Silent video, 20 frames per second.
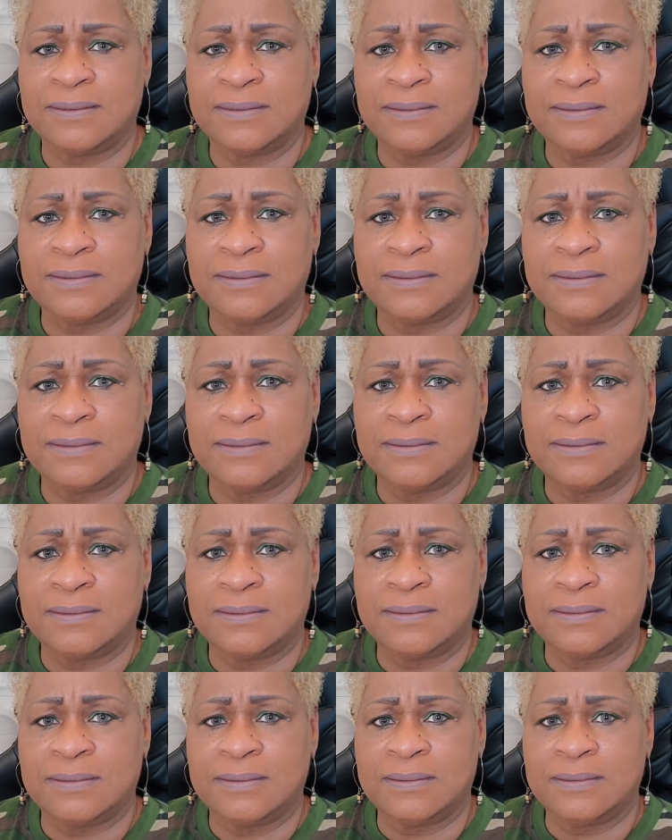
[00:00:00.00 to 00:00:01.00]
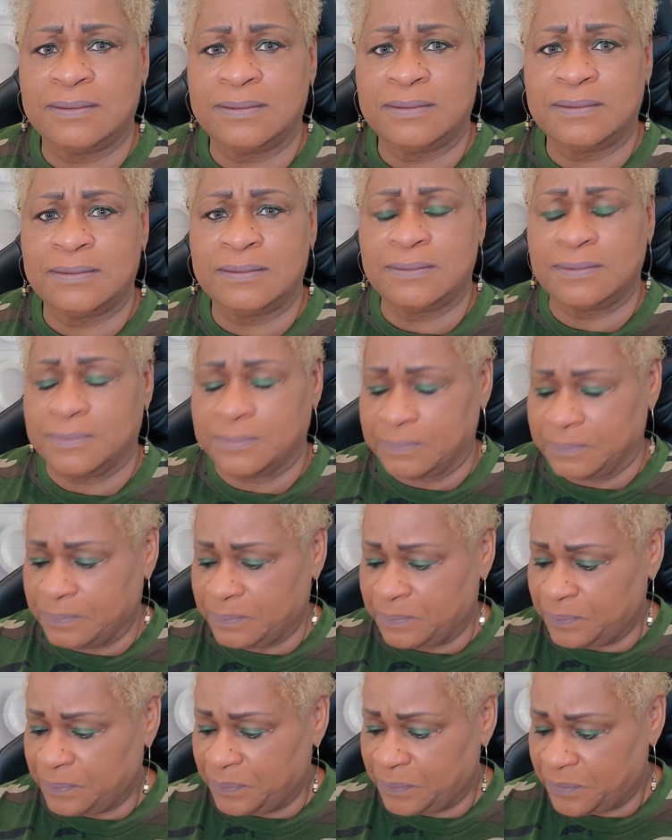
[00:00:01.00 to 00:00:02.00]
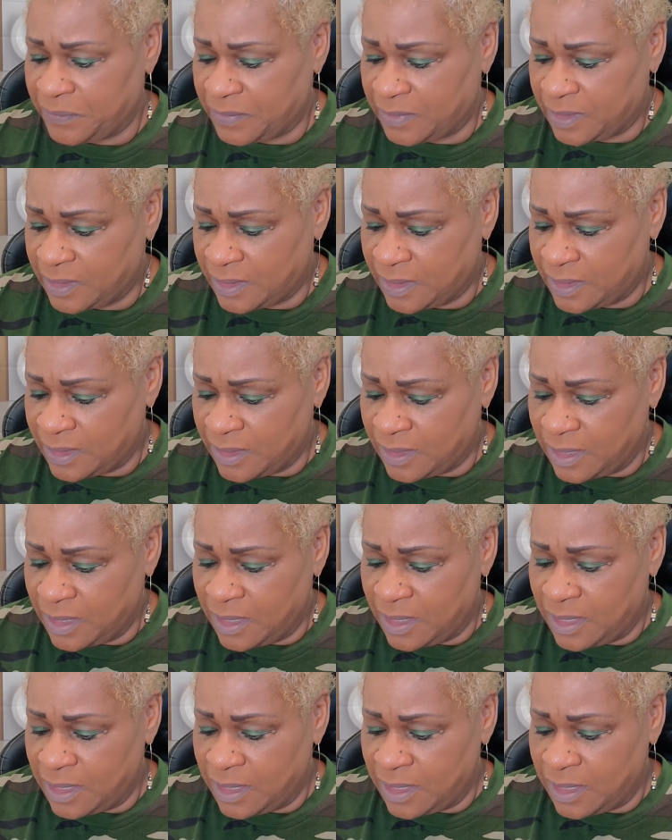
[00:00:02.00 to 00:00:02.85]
(no one is talking)